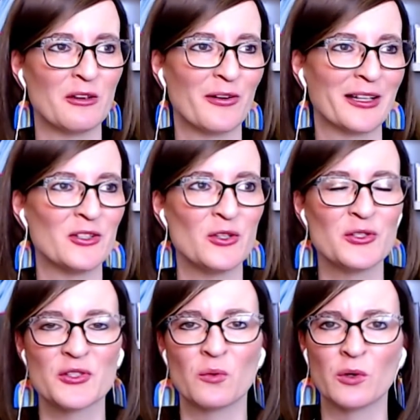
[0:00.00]
if I can
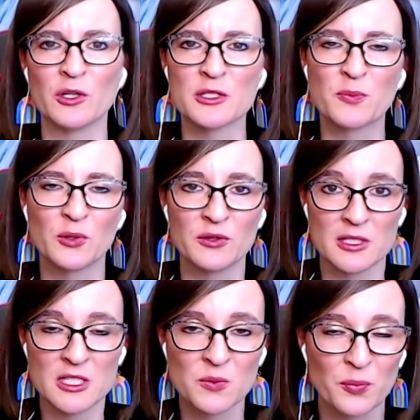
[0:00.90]
use the words, put
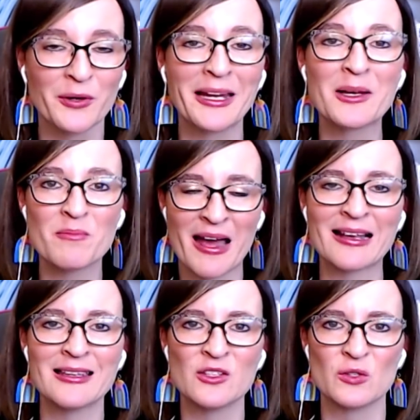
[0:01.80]
the spring
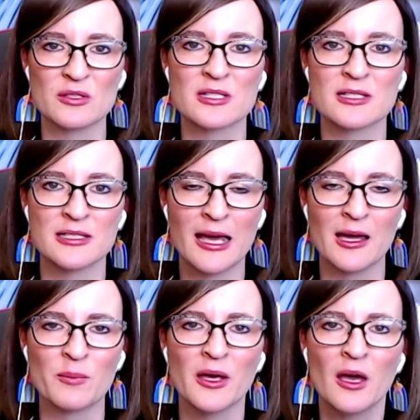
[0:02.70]
back in your
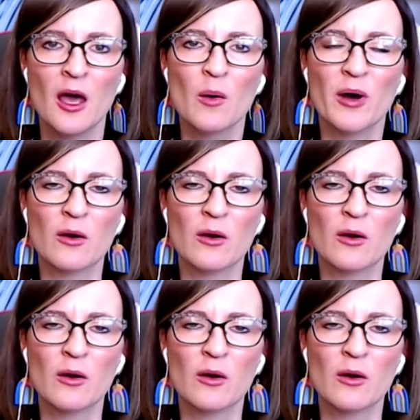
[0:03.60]
step, mm.